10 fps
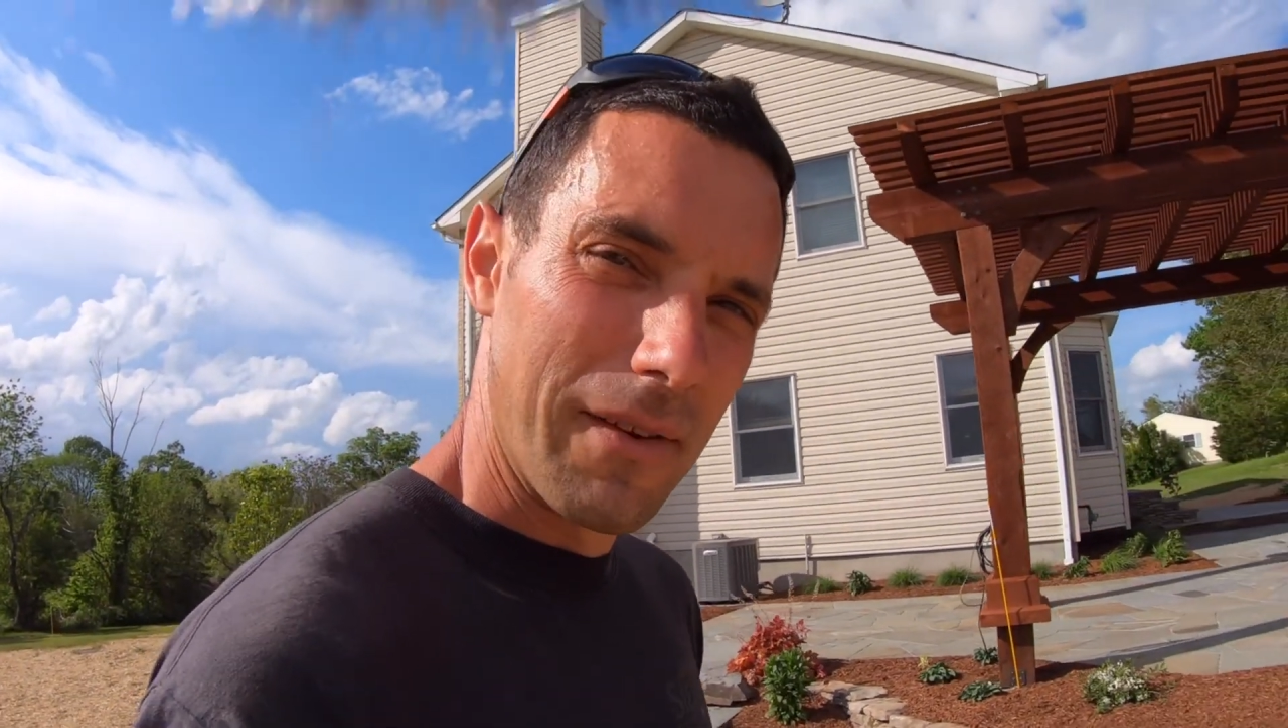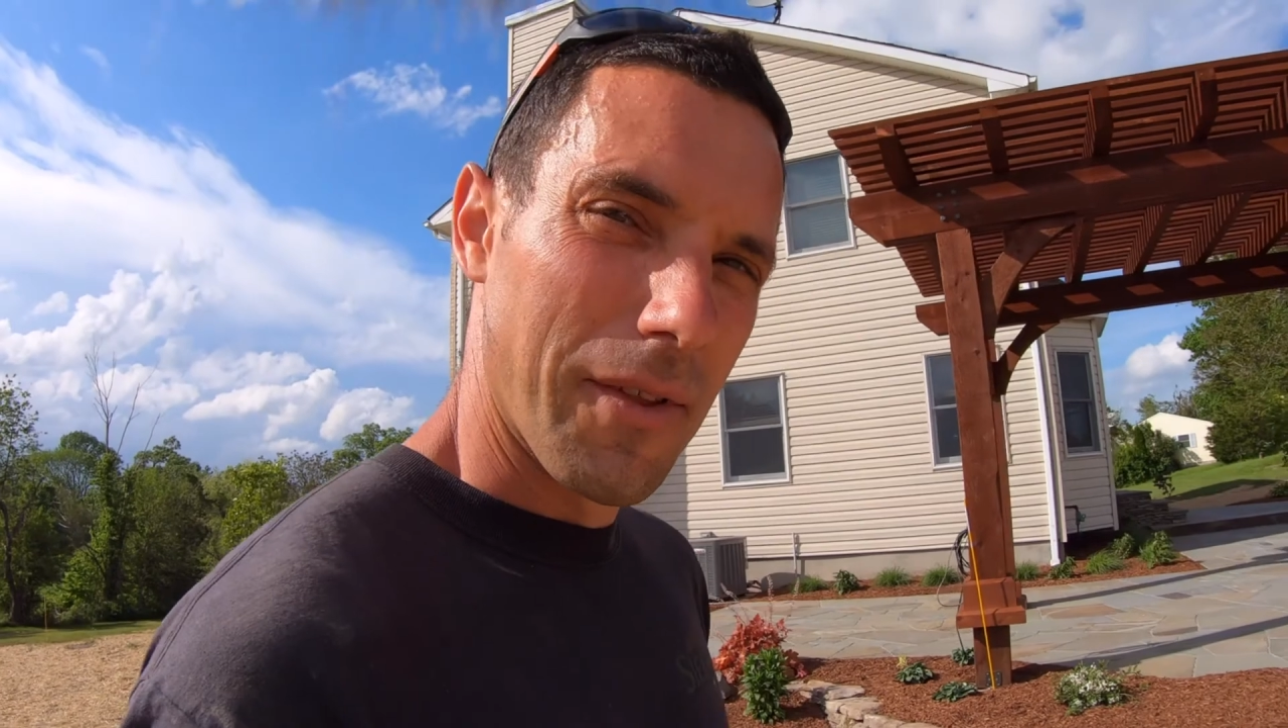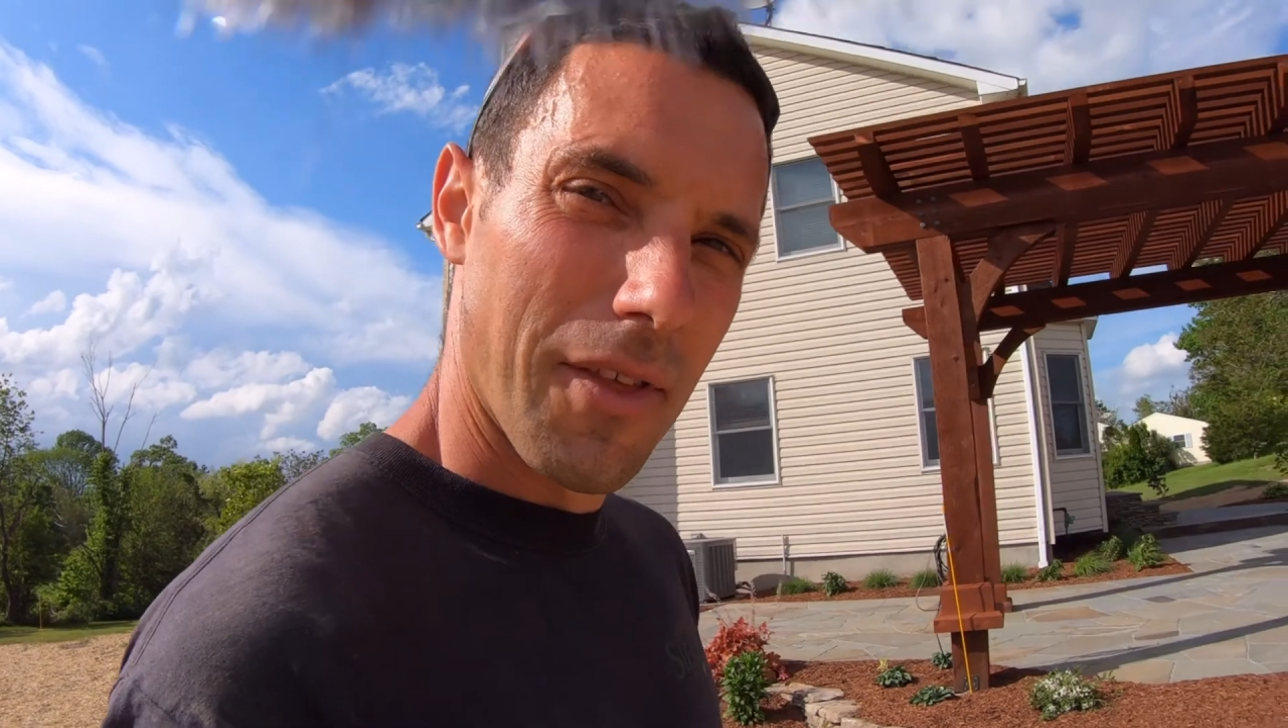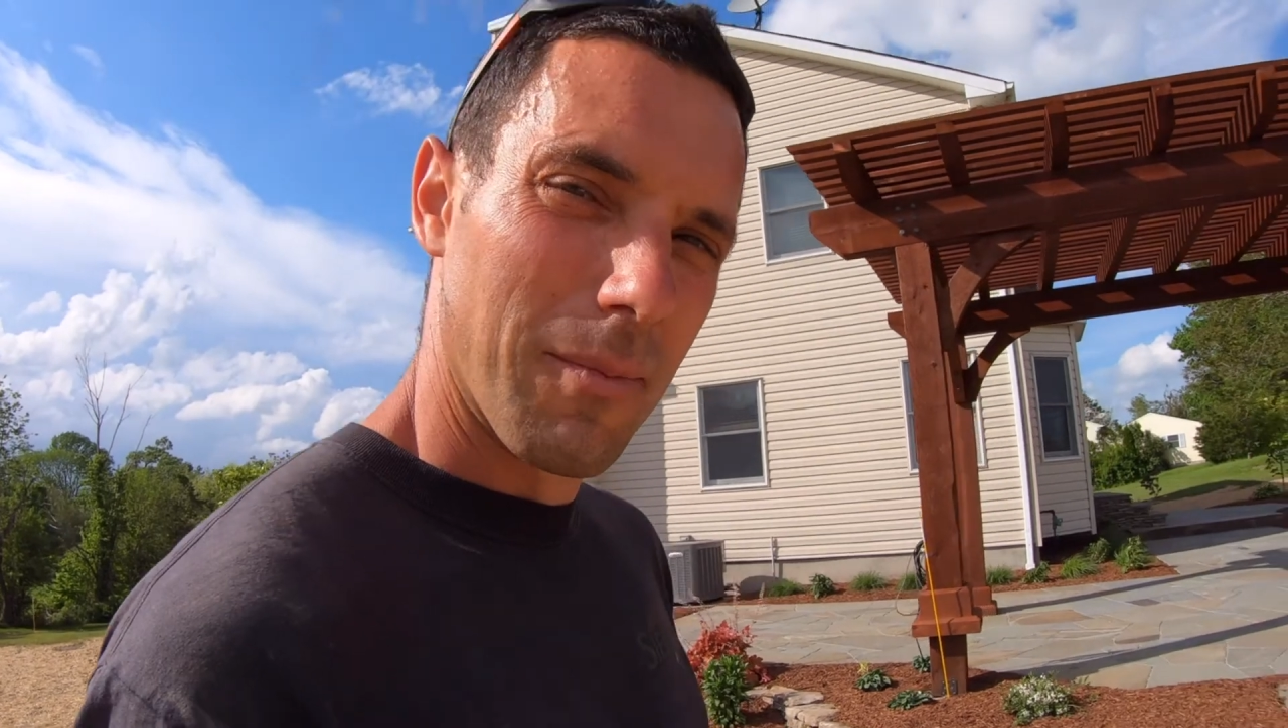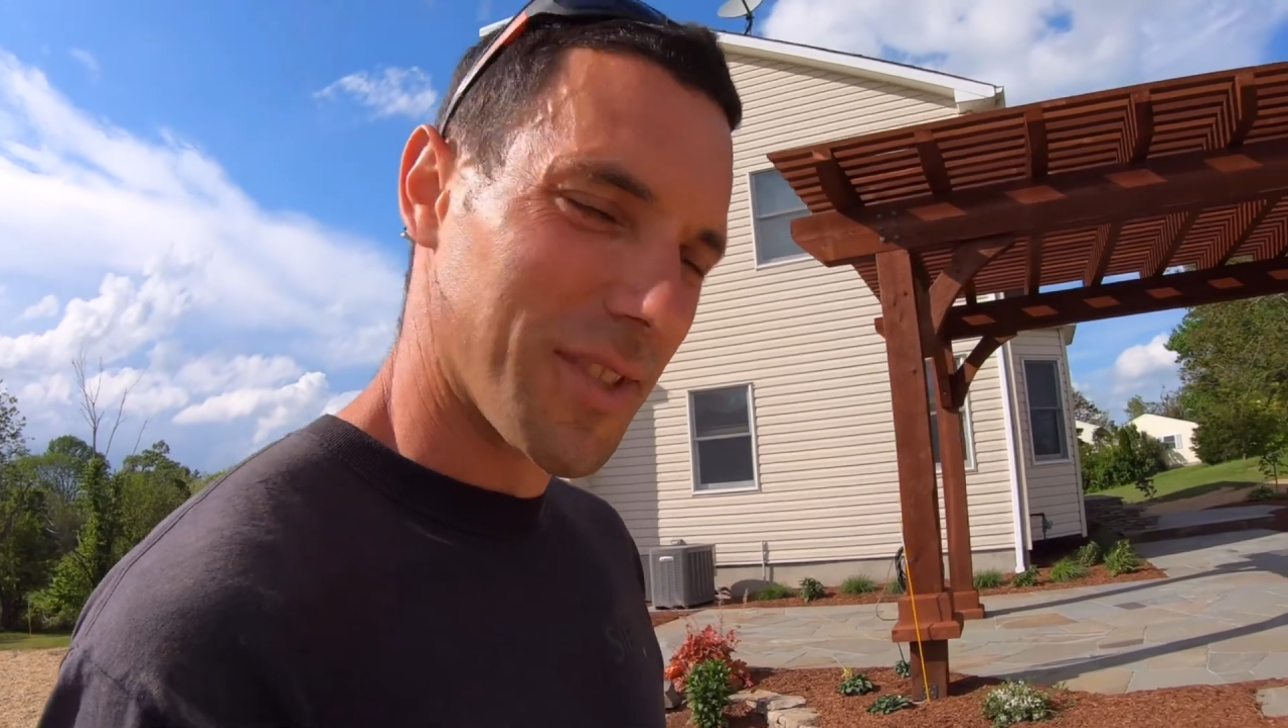a
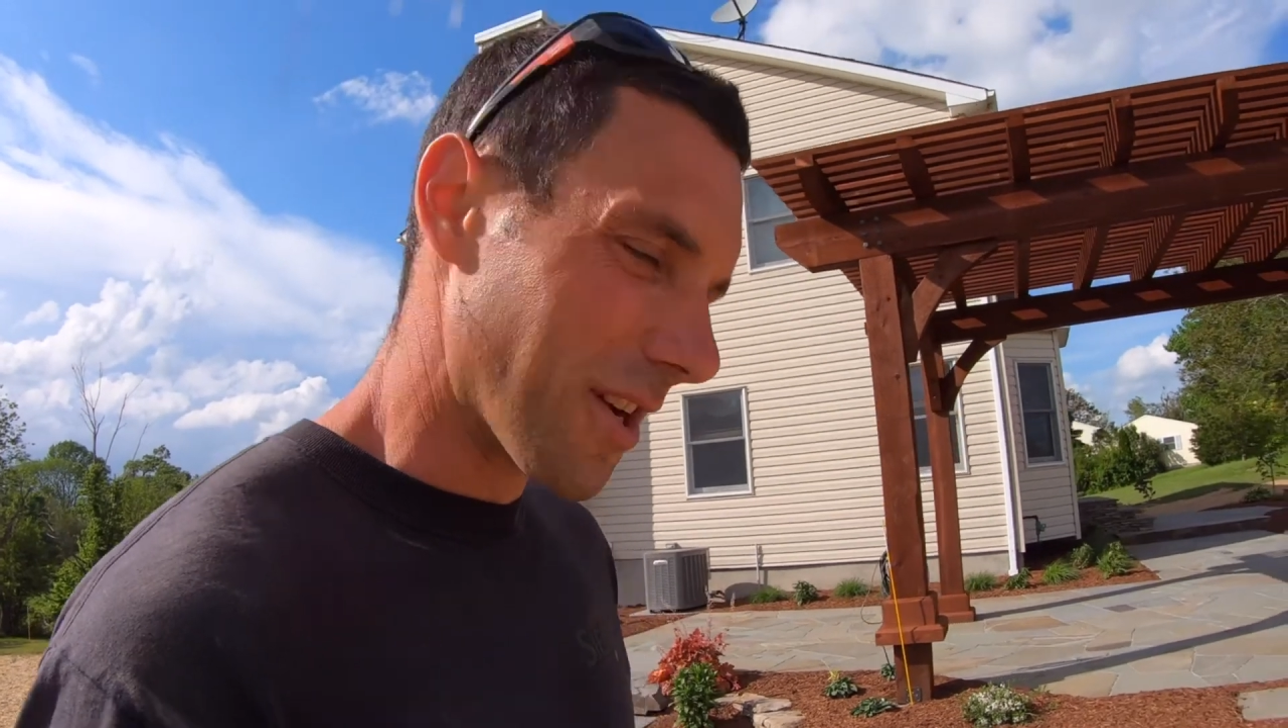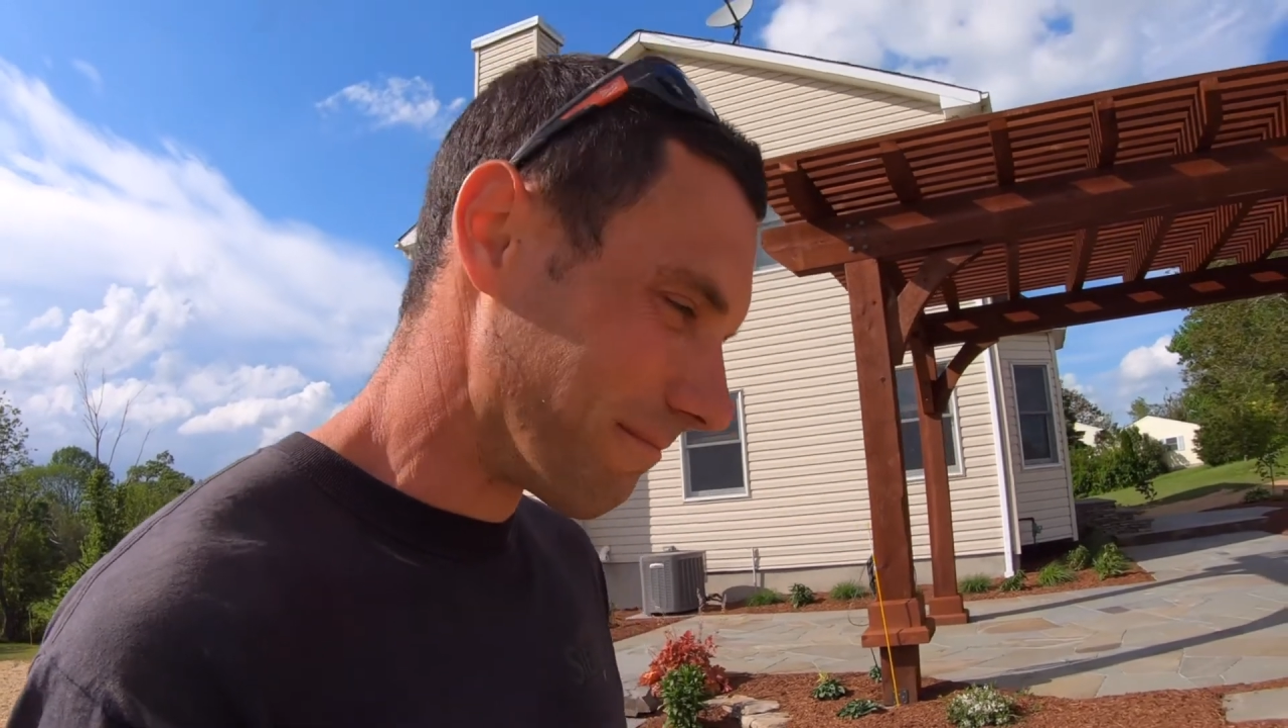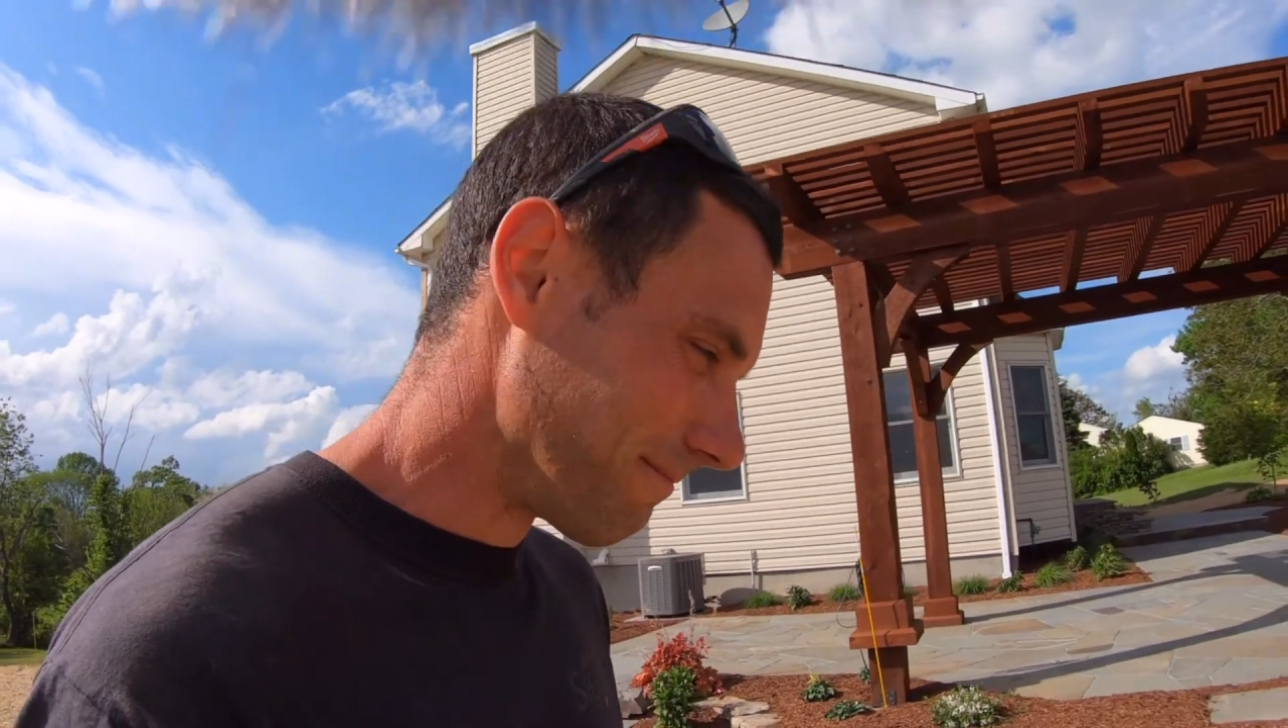thumbs up.